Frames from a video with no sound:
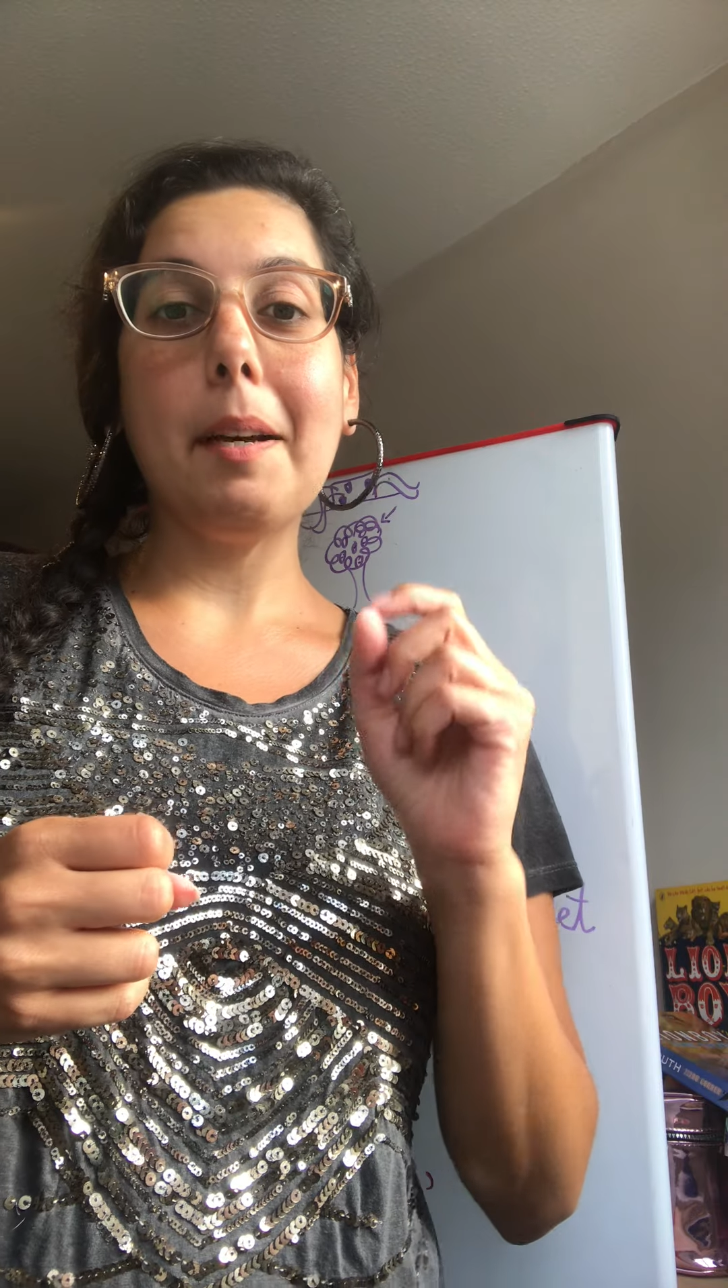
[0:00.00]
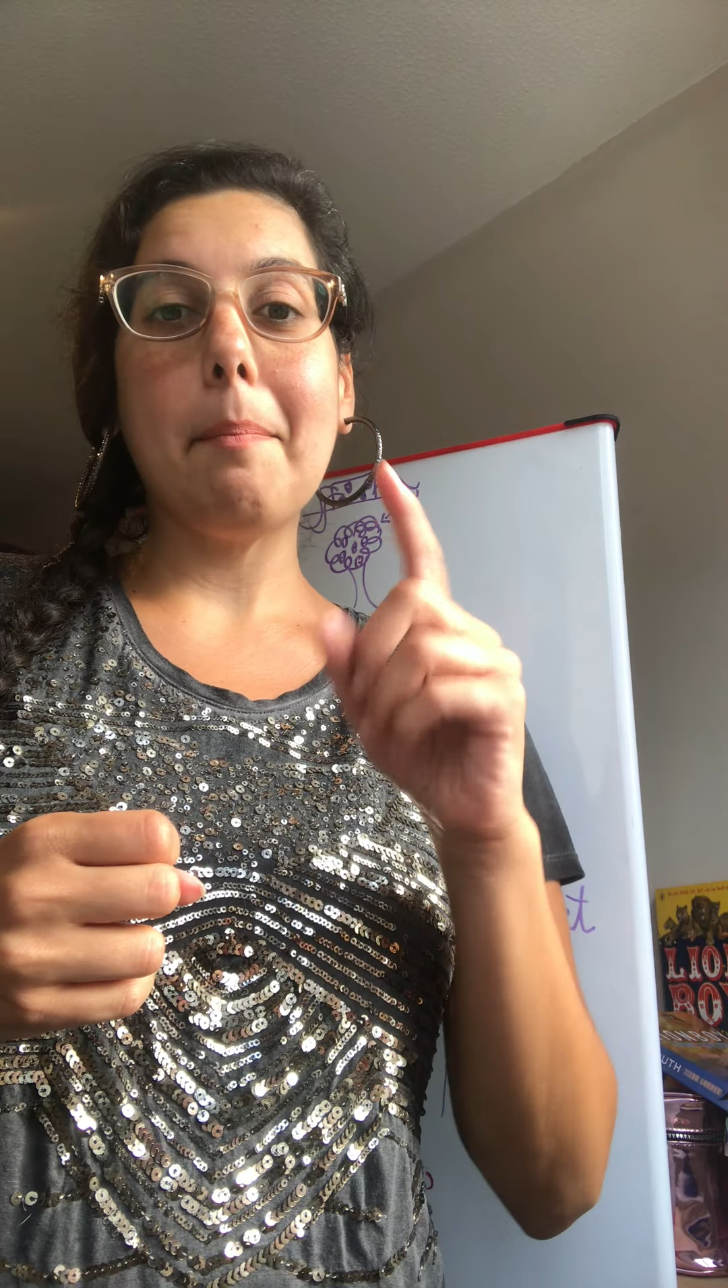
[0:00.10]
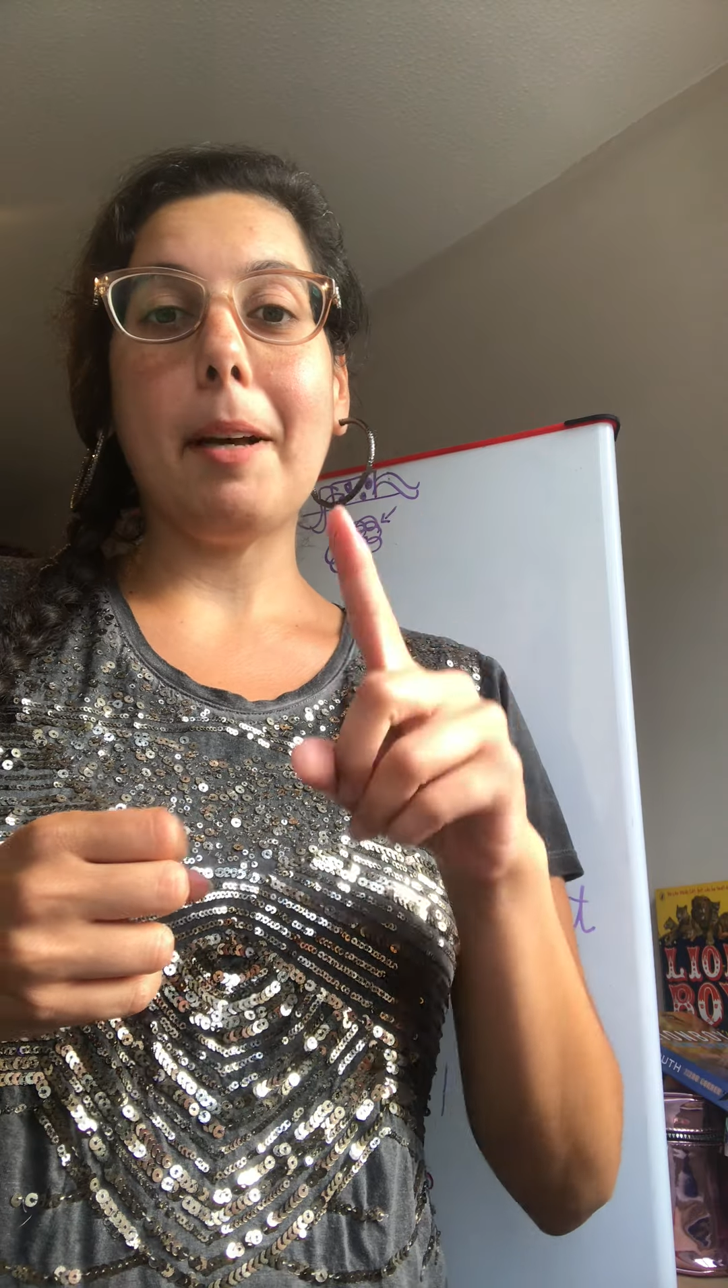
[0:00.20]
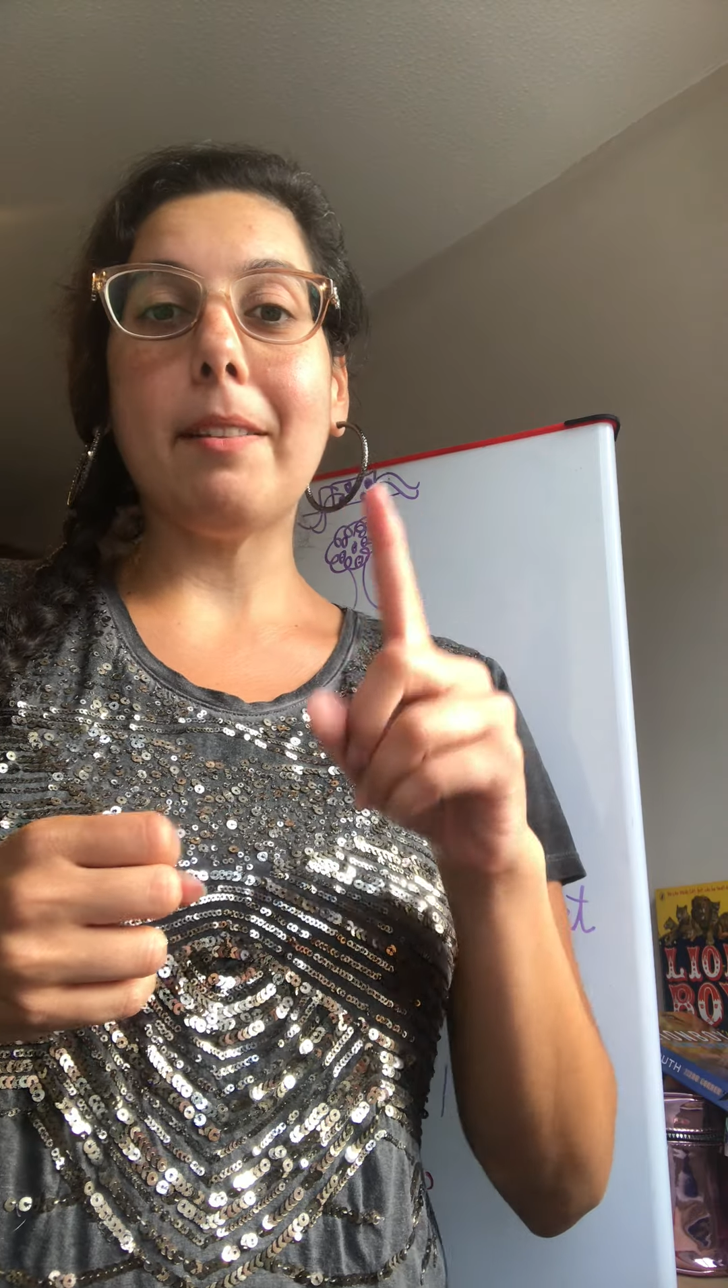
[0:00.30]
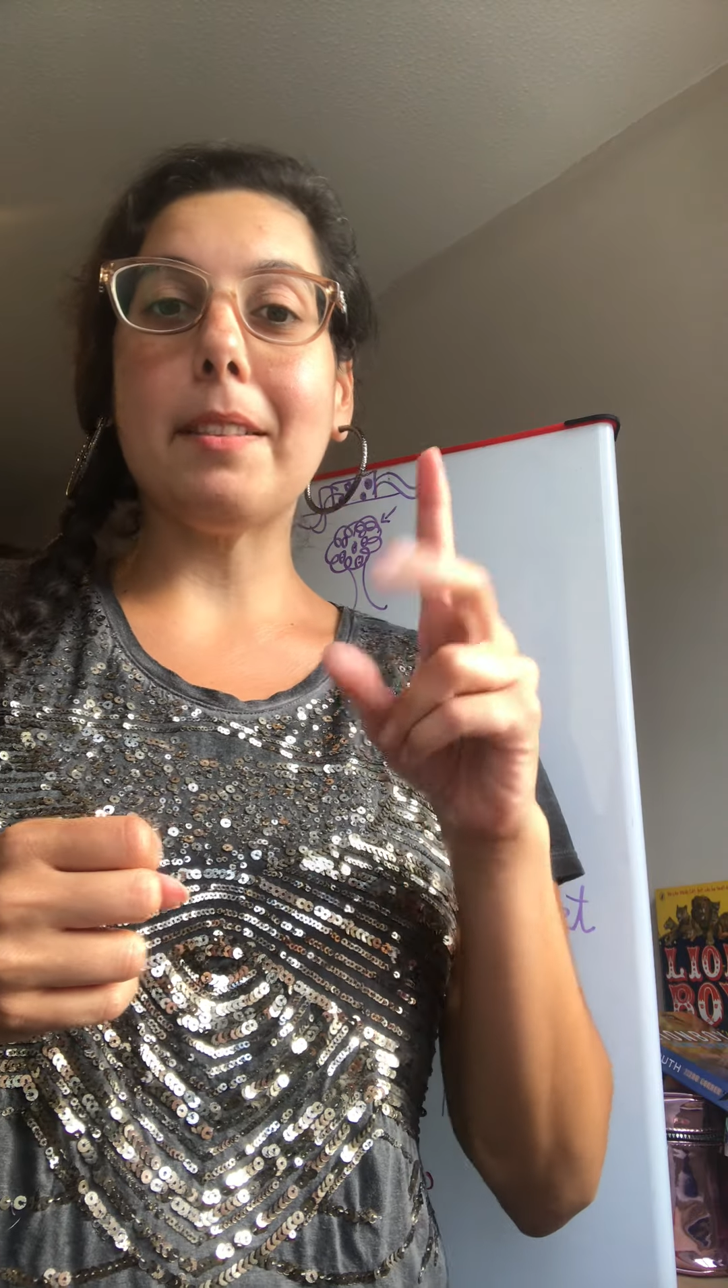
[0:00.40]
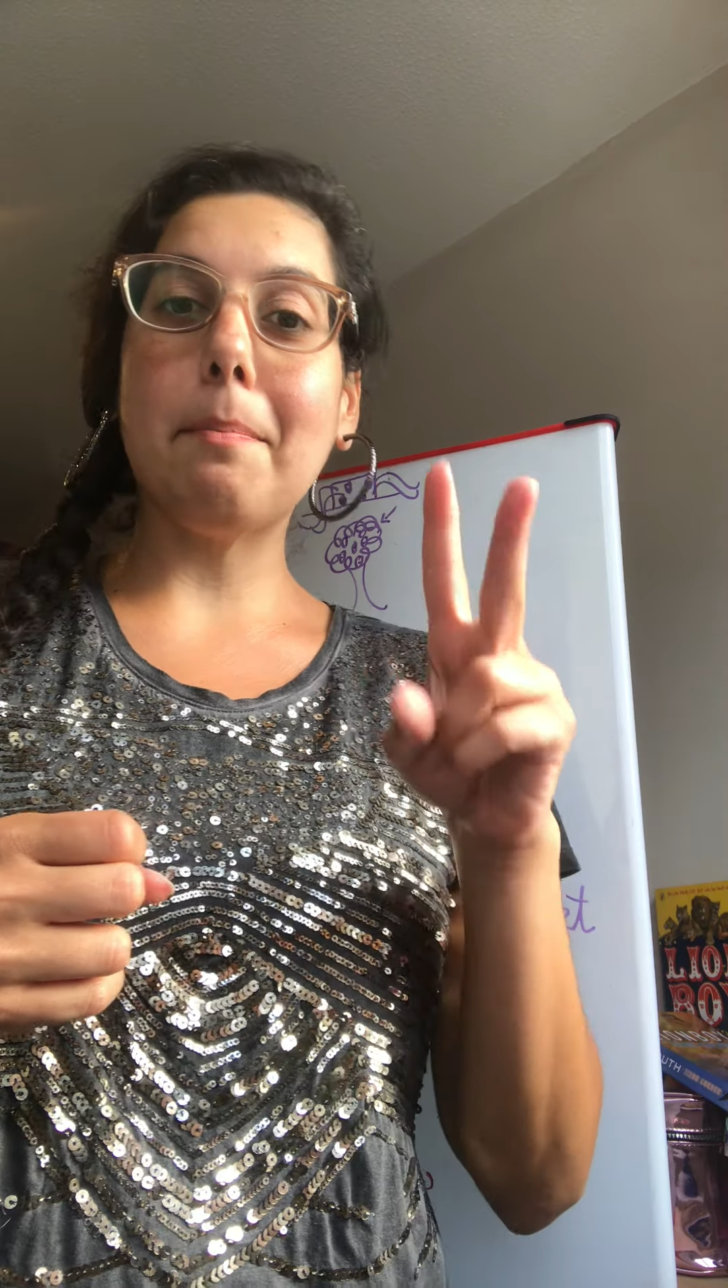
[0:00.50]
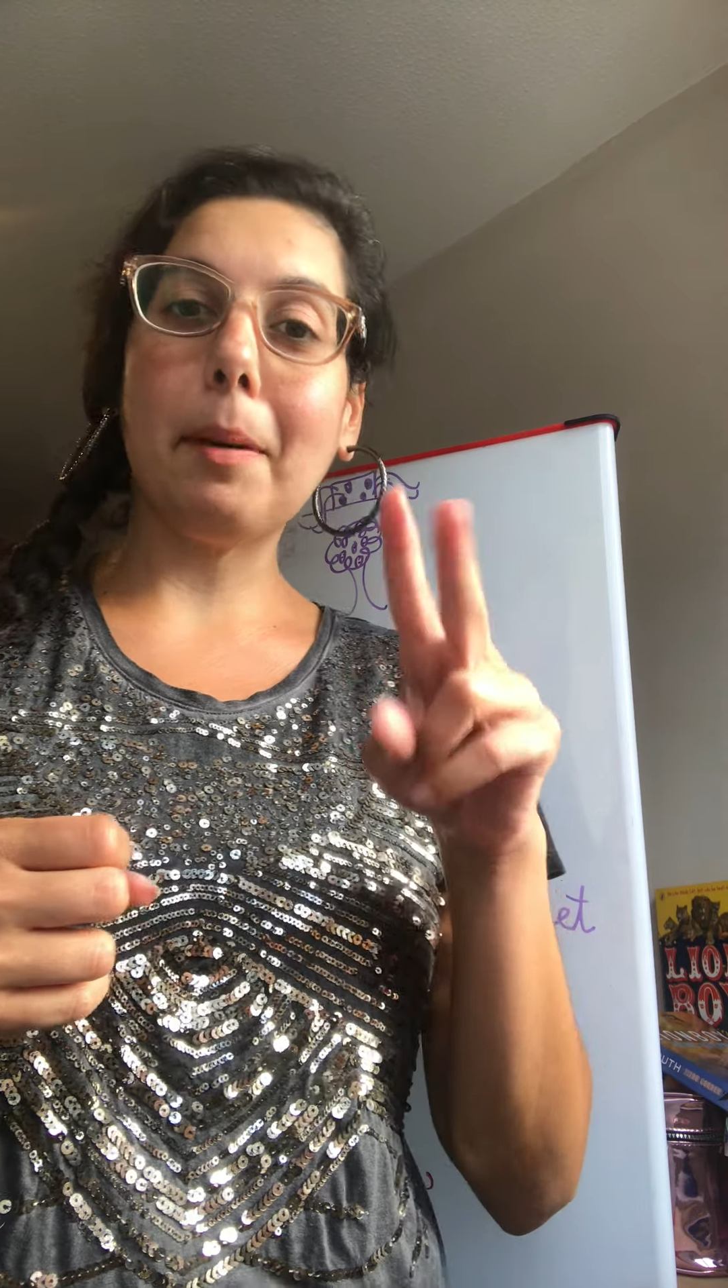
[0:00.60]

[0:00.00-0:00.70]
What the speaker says: bells and